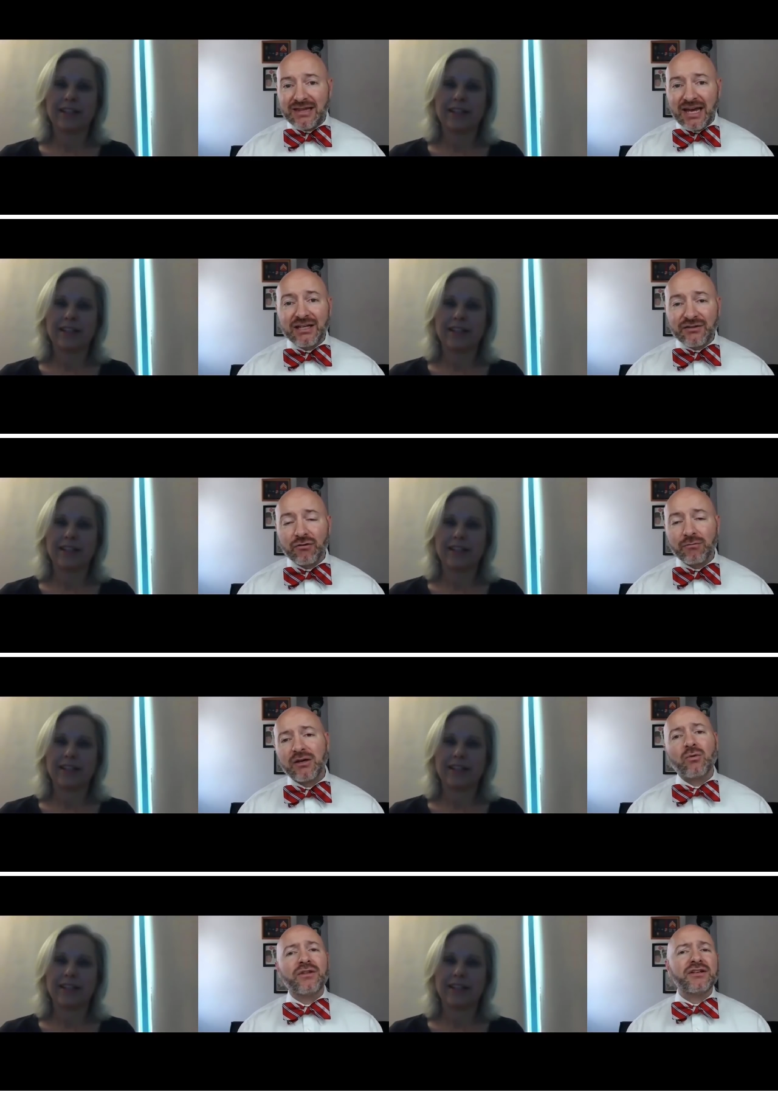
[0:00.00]
Speaker 1: thanks for
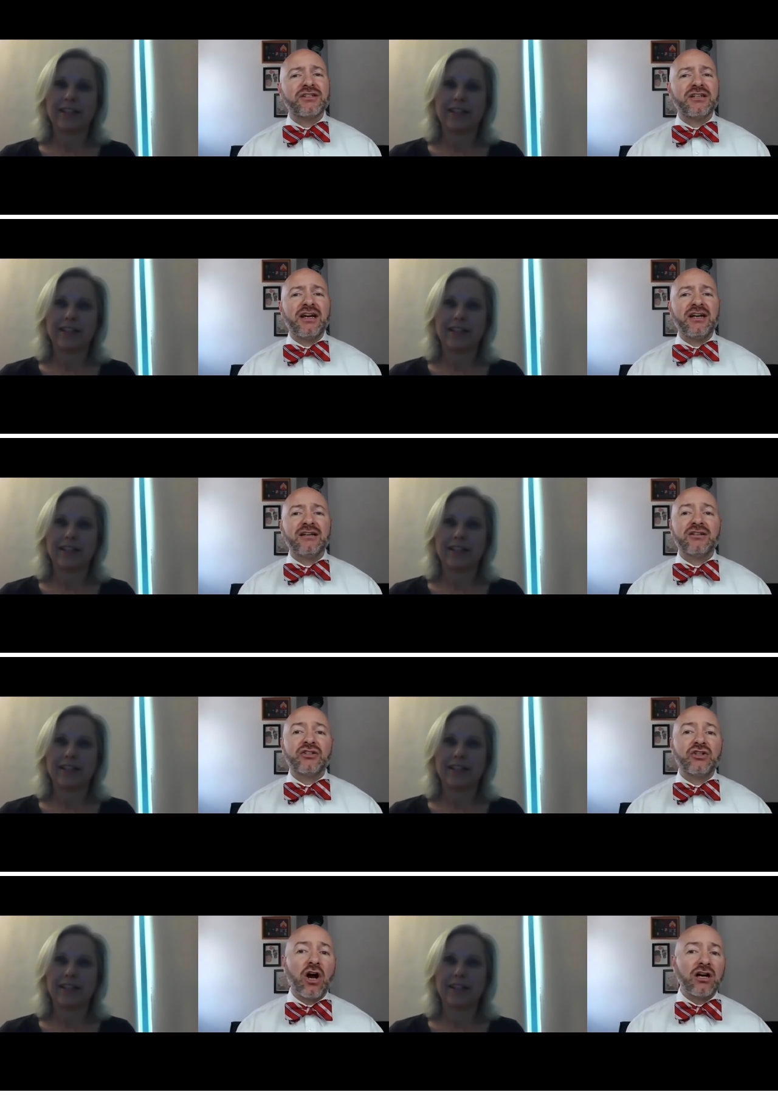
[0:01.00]
being with us today to
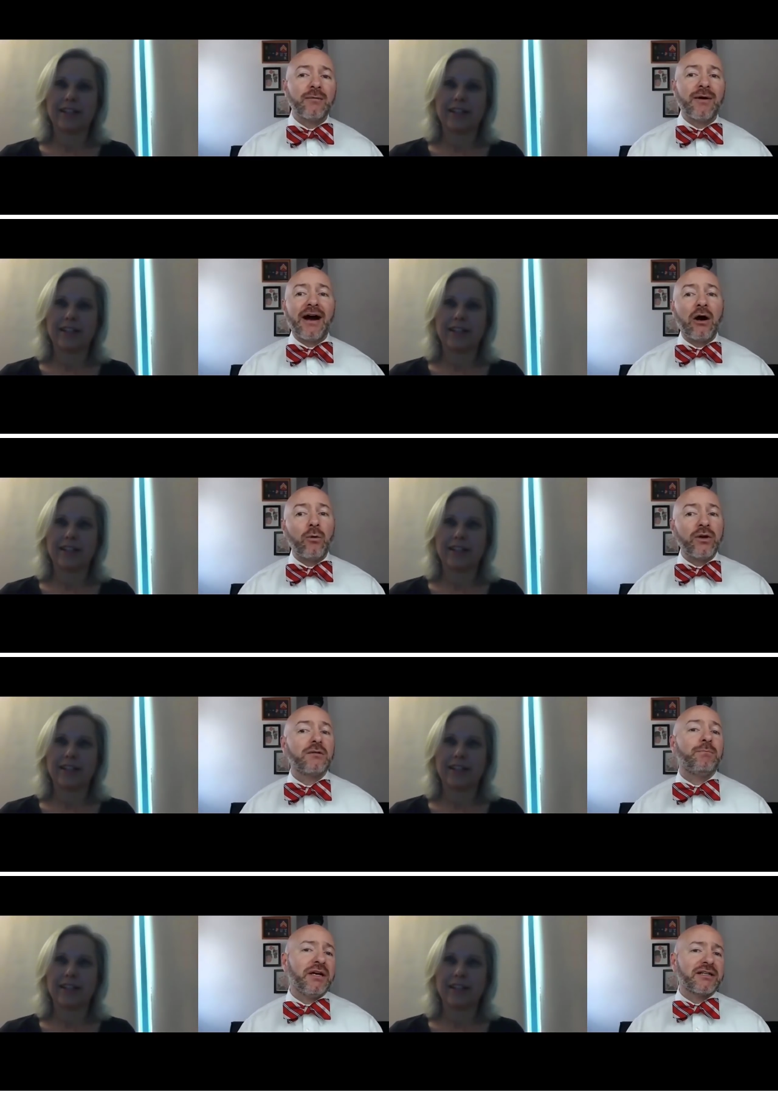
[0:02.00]
talk about how we
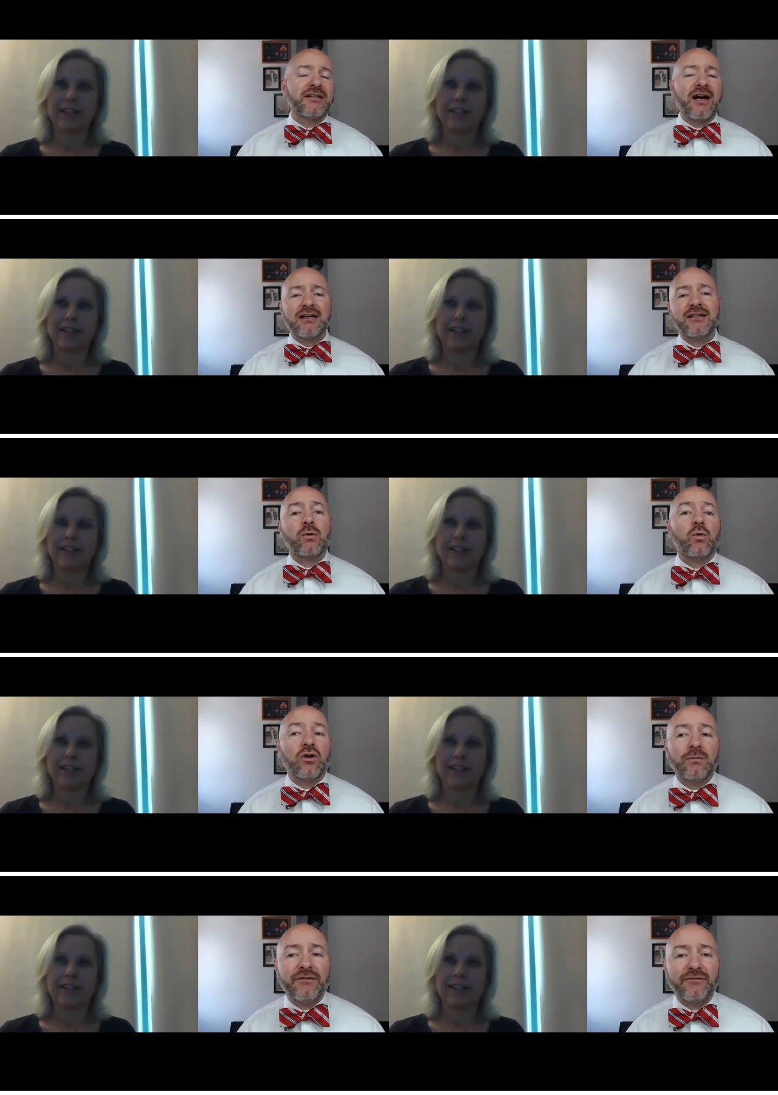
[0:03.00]
can pick stocks like
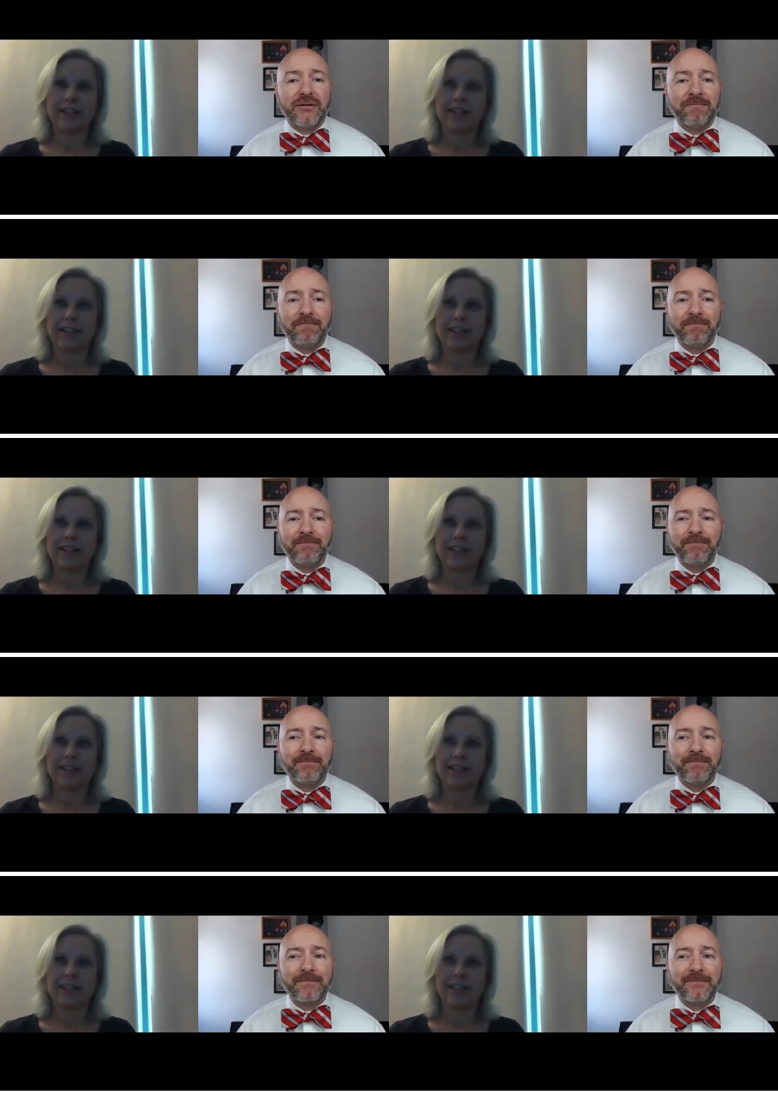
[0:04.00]
Warren Buffett.
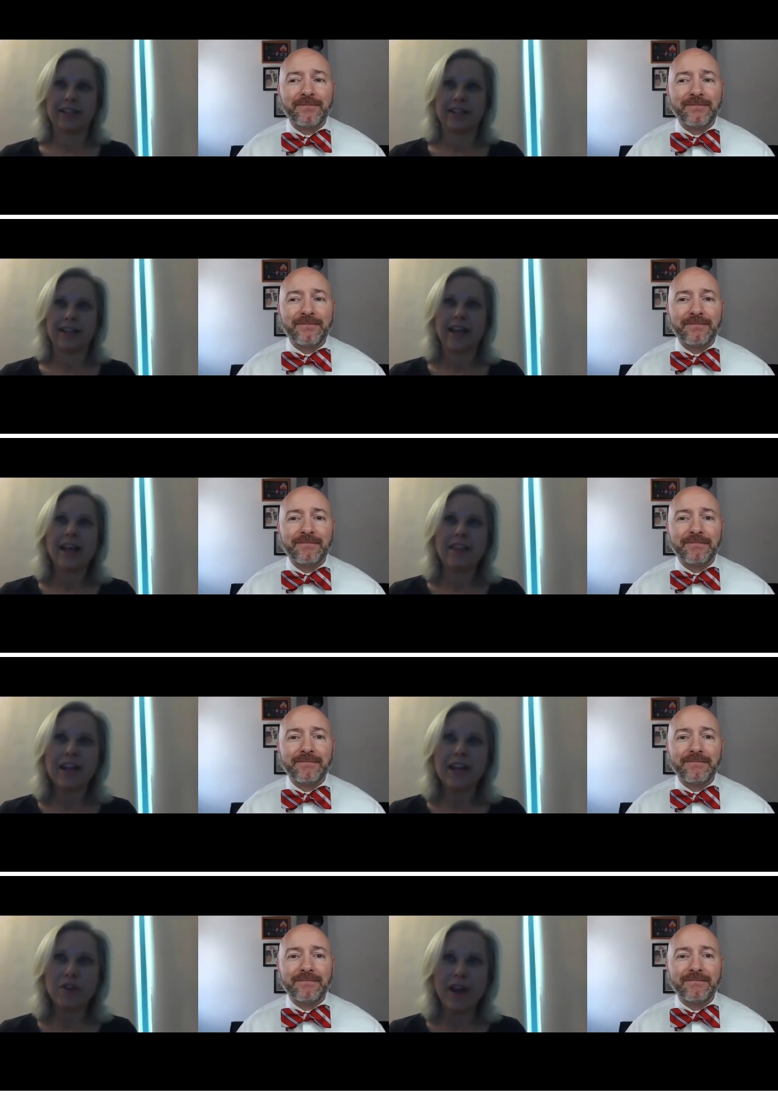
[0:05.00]

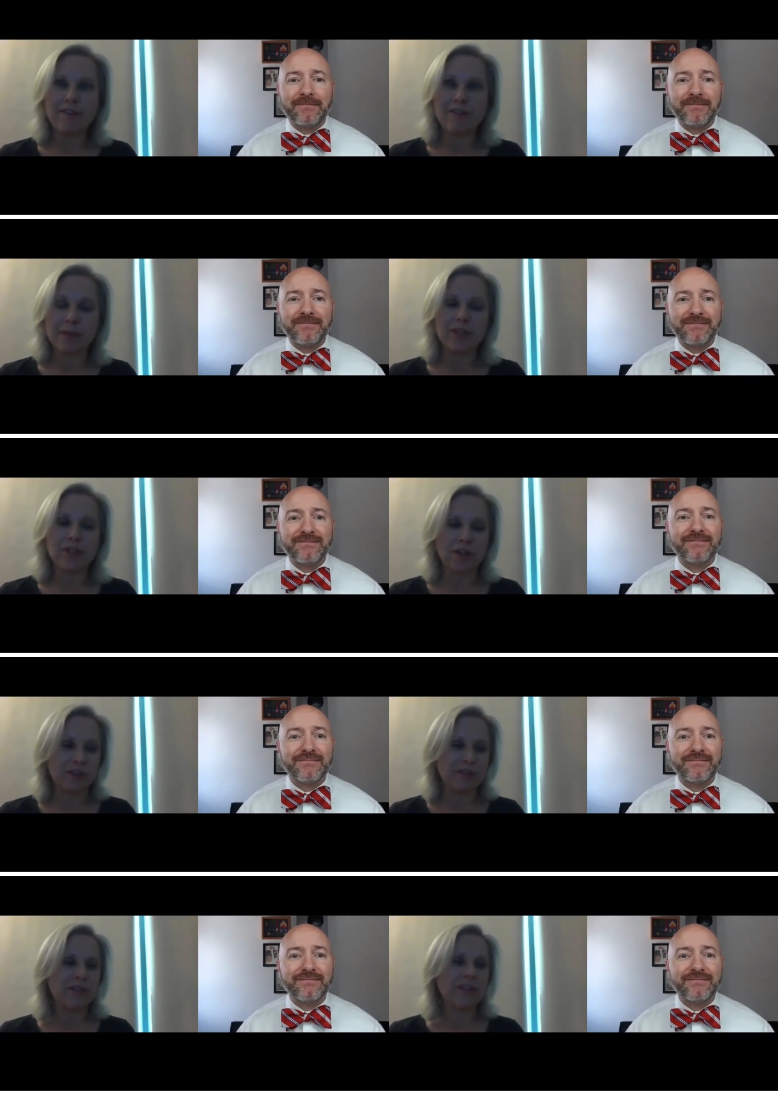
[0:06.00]
Speaker 2: Thanks for having me,
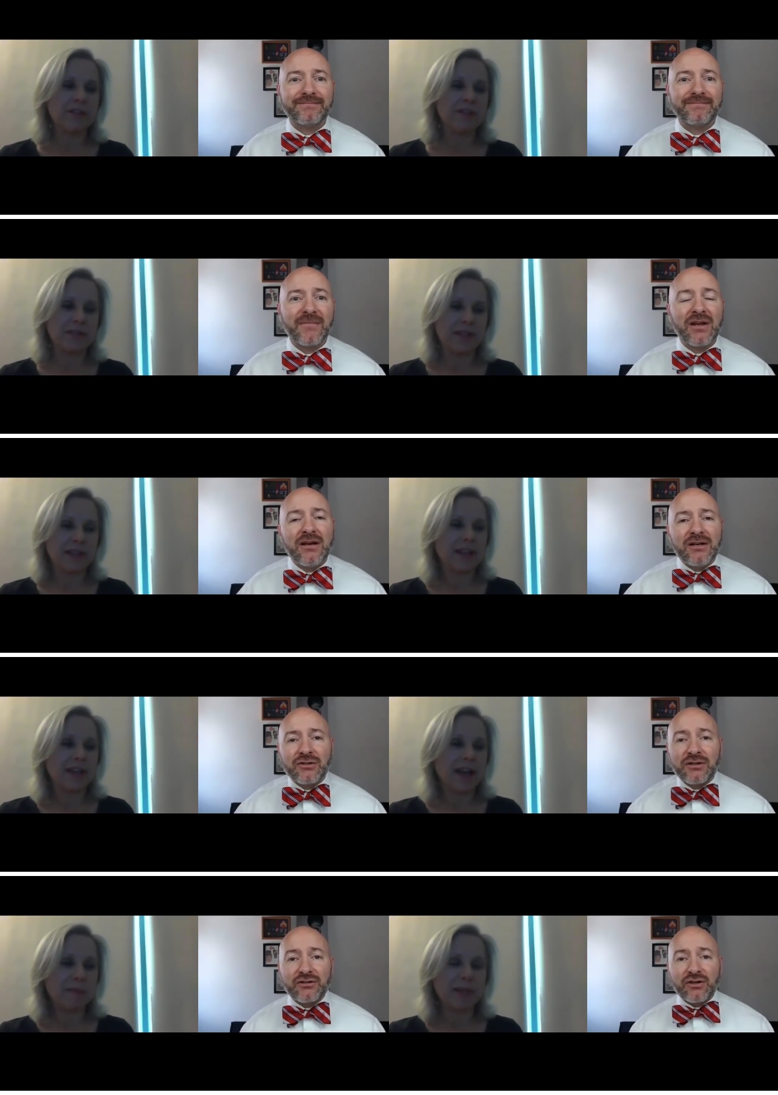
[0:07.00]
Joseph.
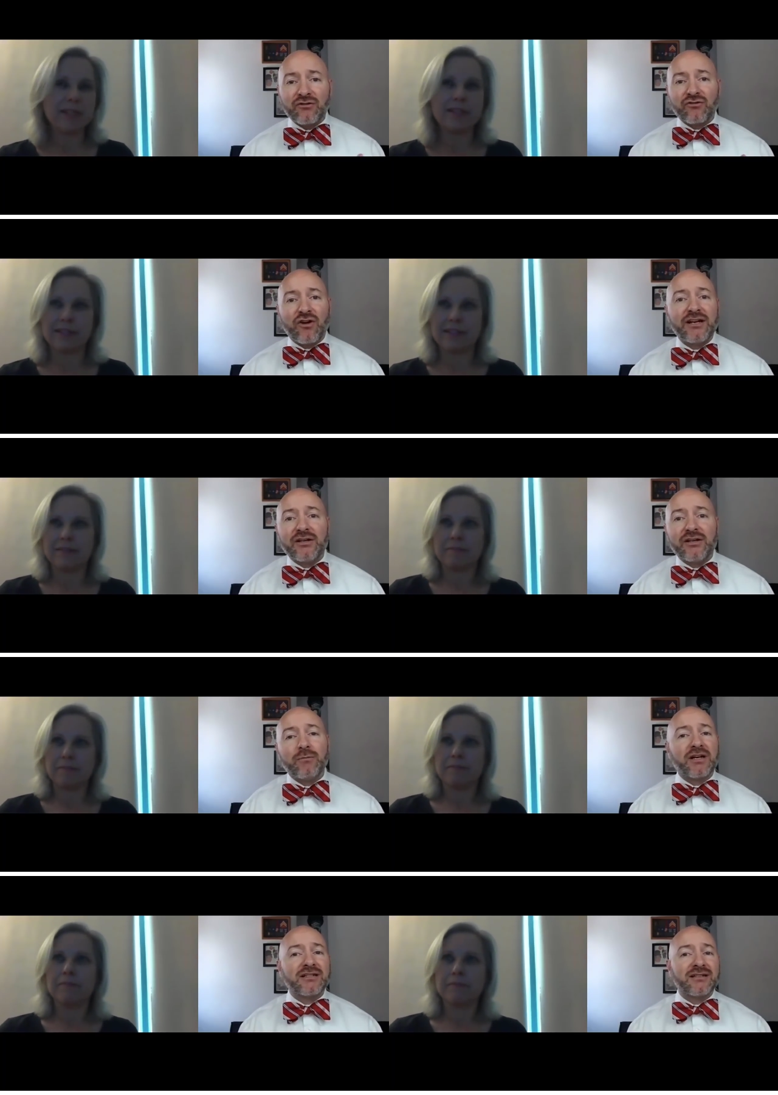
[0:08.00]
Speaker 1: So let's get right into it
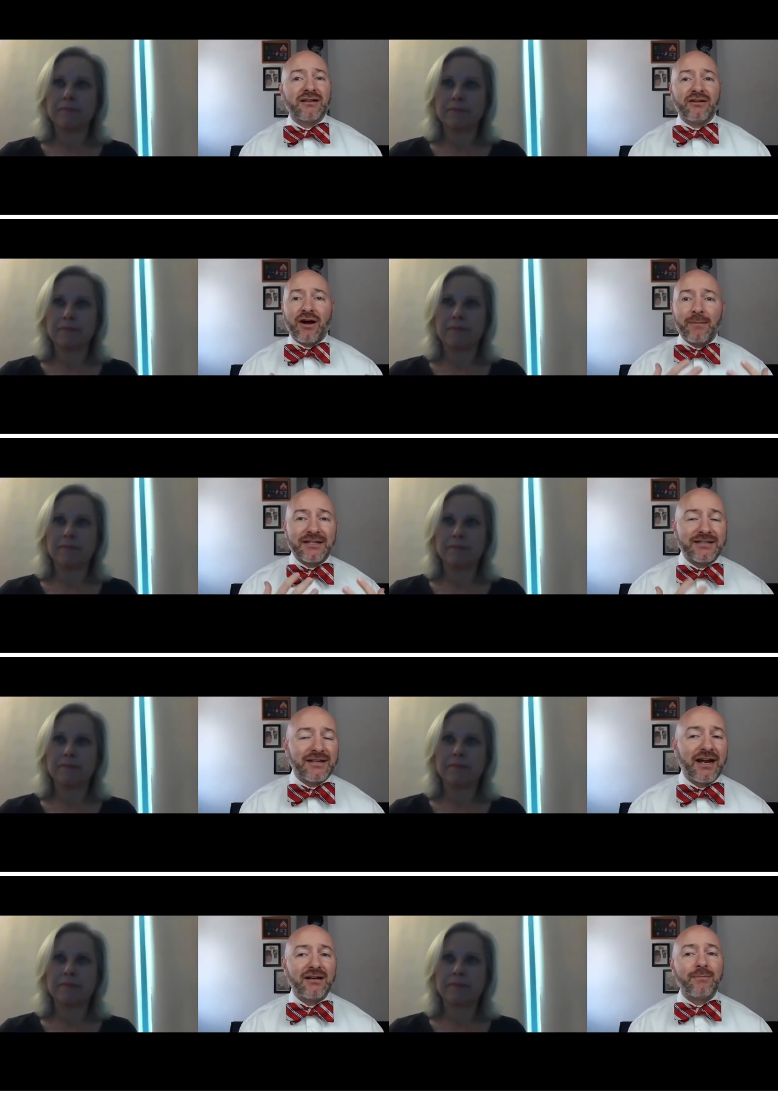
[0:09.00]
because, I'm excited